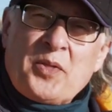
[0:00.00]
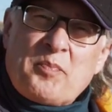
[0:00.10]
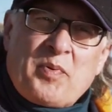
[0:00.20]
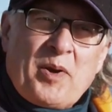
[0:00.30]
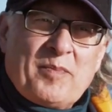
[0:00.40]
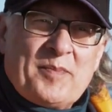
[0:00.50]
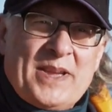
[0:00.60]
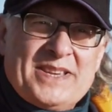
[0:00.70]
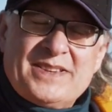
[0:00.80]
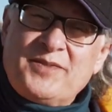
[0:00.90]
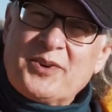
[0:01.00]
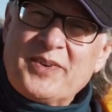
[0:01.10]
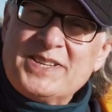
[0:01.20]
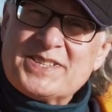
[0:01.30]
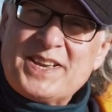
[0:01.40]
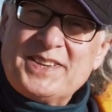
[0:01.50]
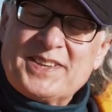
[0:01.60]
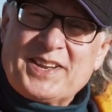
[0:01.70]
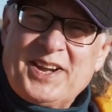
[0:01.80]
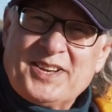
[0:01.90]
The problem is, if you're inside
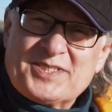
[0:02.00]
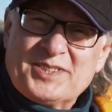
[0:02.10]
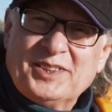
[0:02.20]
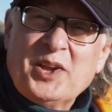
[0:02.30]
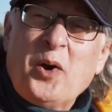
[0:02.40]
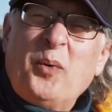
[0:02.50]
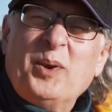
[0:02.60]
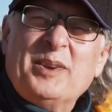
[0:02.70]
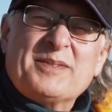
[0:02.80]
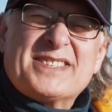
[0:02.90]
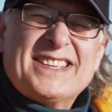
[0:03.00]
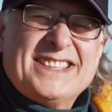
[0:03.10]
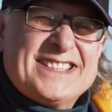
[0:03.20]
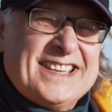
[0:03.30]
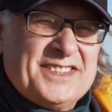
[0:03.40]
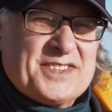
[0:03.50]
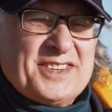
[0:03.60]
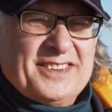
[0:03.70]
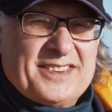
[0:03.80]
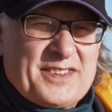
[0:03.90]
the castle, all you can see is the
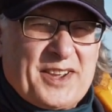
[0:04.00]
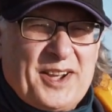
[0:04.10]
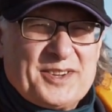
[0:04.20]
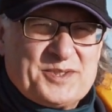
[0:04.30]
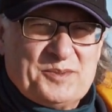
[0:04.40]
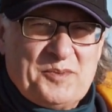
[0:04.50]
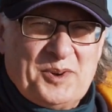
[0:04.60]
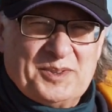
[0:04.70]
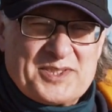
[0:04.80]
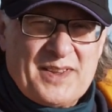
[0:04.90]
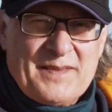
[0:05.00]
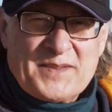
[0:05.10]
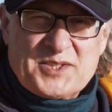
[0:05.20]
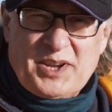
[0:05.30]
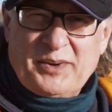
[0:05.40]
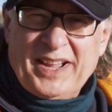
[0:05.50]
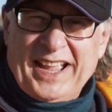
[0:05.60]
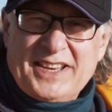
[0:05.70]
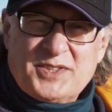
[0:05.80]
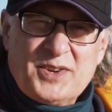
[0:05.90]
inside of the castle walls, so
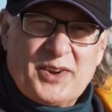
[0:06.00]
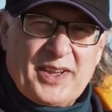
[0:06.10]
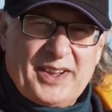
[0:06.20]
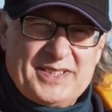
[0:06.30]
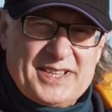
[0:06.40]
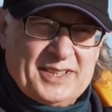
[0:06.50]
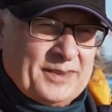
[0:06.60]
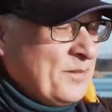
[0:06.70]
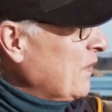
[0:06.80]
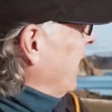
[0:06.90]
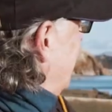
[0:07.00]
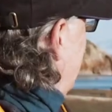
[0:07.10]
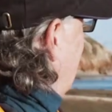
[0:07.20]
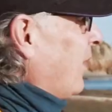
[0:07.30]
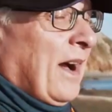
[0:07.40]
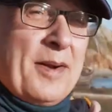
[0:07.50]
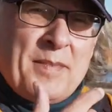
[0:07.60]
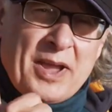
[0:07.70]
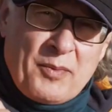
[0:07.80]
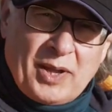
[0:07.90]
it's not ideal. Now, I
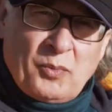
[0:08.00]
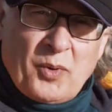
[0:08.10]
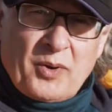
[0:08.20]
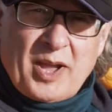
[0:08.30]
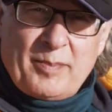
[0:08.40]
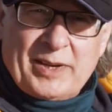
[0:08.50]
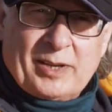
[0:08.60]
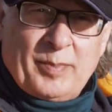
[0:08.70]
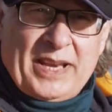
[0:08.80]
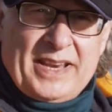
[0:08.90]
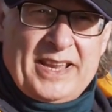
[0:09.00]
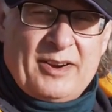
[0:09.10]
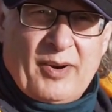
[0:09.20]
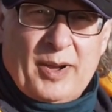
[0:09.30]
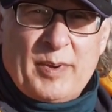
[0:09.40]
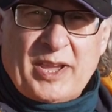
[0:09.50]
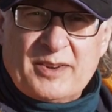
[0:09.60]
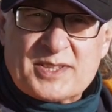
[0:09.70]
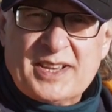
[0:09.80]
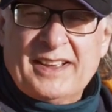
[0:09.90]
may well walk up a little bit nearer
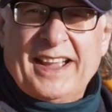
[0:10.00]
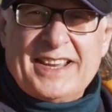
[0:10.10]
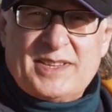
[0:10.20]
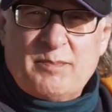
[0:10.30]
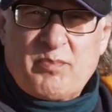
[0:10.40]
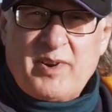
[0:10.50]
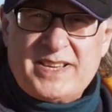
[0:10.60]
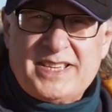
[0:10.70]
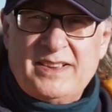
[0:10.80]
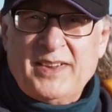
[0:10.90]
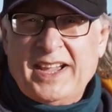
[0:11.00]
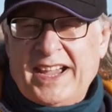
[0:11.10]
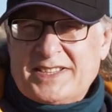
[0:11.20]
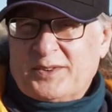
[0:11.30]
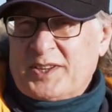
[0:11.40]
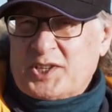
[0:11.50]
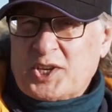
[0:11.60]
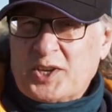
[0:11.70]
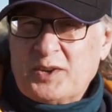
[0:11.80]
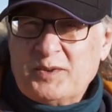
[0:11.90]
because it's impressive. It's on this
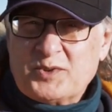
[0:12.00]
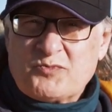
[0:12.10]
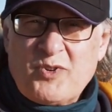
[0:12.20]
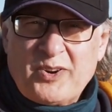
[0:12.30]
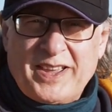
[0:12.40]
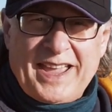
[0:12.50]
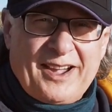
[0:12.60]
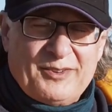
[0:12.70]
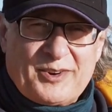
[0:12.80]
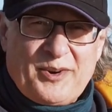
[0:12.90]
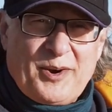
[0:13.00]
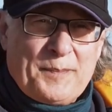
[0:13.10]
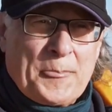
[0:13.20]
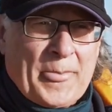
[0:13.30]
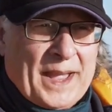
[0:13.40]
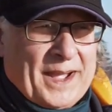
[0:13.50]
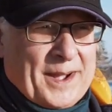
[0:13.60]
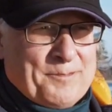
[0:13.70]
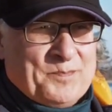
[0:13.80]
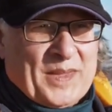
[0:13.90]
huge rocky outcrop,
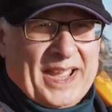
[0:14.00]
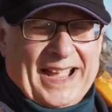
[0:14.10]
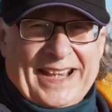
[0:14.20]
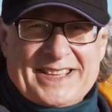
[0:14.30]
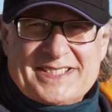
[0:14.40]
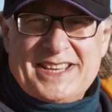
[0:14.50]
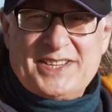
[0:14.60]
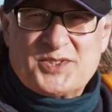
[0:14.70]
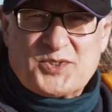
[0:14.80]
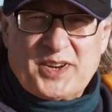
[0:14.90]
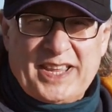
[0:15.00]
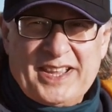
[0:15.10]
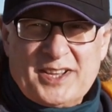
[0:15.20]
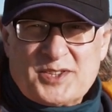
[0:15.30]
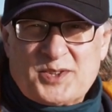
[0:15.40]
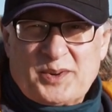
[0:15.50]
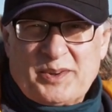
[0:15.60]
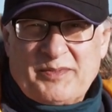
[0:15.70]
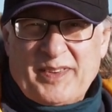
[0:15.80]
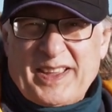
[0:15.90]
and its history sort
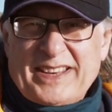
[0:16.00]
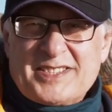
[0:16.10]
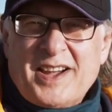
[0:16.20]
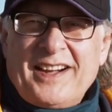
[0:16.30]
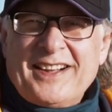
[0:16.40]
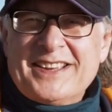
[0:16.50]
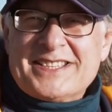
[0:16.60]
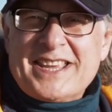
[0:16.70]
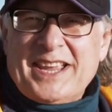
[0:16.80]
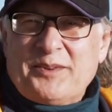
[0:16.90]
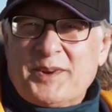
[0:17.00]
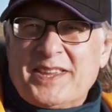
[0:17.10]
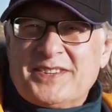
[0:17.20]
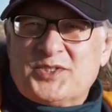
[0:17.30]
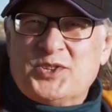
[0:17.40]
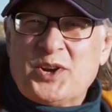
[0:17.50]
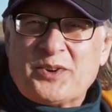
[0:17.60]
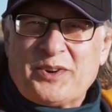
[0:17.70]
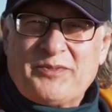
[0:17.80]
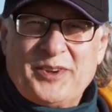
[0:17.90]
of ties in with its
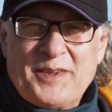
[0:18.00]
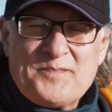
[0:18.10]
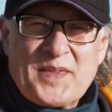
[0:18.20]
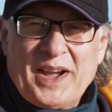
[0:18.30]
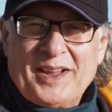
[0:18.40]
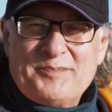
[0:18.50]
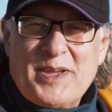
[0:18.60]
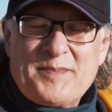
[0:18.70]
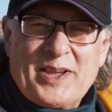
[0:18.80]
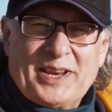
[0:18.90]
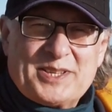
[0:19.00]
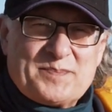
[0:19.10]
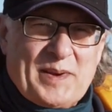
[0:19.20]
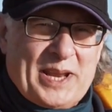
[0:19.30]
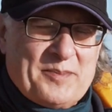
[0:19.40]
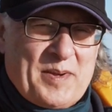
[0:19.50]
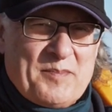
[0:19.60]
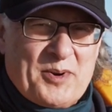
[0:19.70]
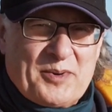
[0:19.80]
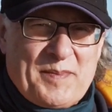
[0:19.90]
geography, and maybe I'll explain a bit
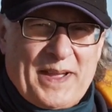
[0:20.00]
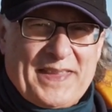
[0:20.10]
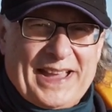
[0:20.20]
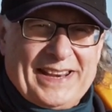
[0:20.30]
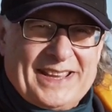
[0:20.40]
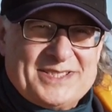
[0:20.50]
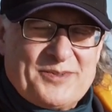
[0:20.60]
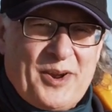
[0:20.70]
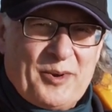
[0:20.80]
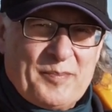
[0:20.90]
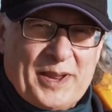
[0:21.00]
more about that later on.